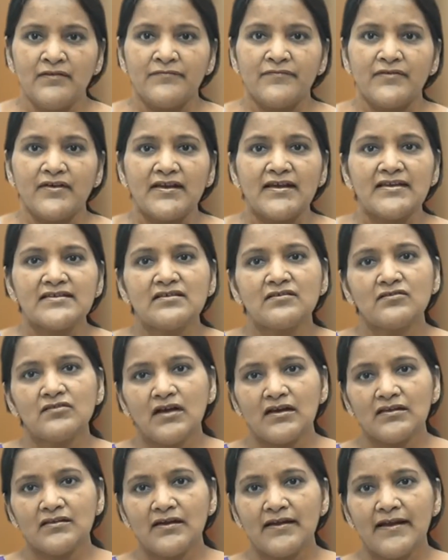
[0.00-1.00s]
Whereas on the
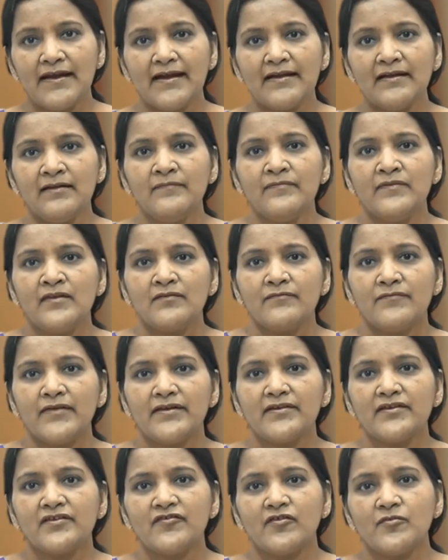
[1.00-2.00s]
other hand,
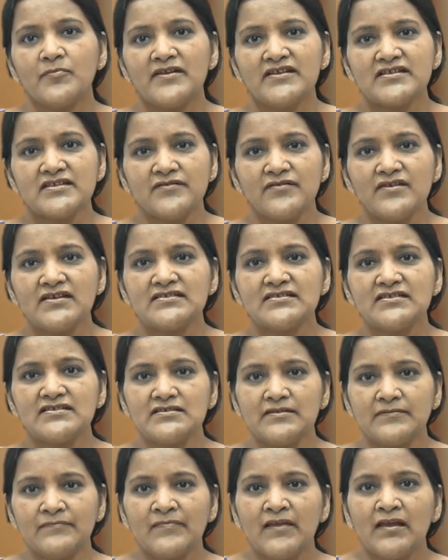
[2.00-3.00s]
when it will be receiving
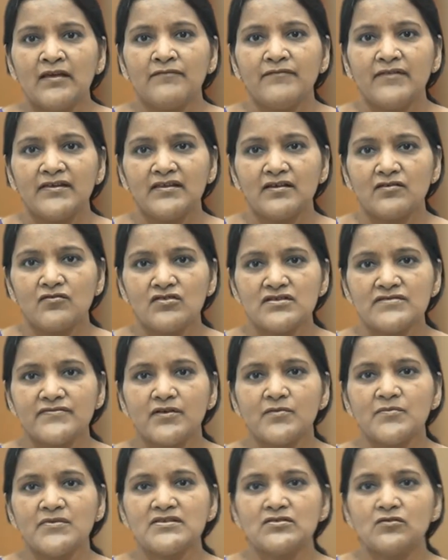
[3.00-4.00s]
season, when the goods
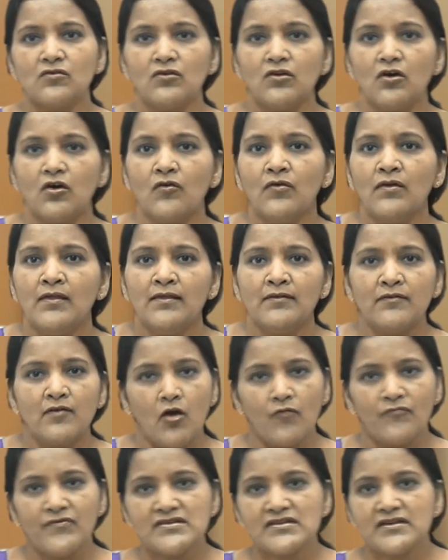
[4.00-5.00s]
will be sold off,
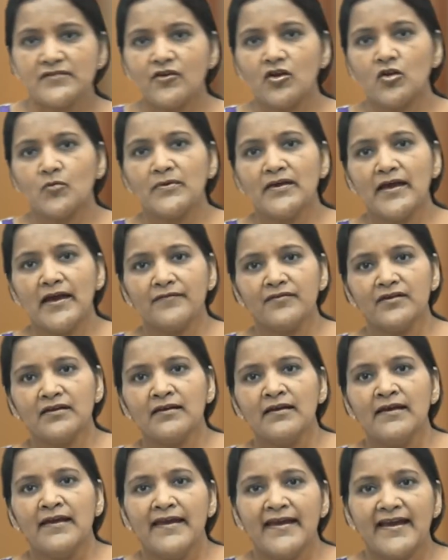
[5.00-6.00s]
obviously we will be having
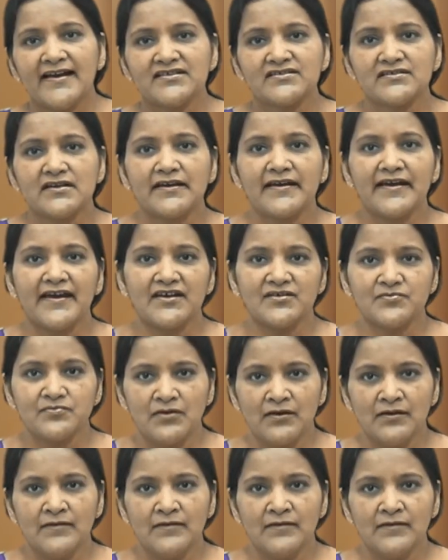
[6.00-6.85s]
extra cash.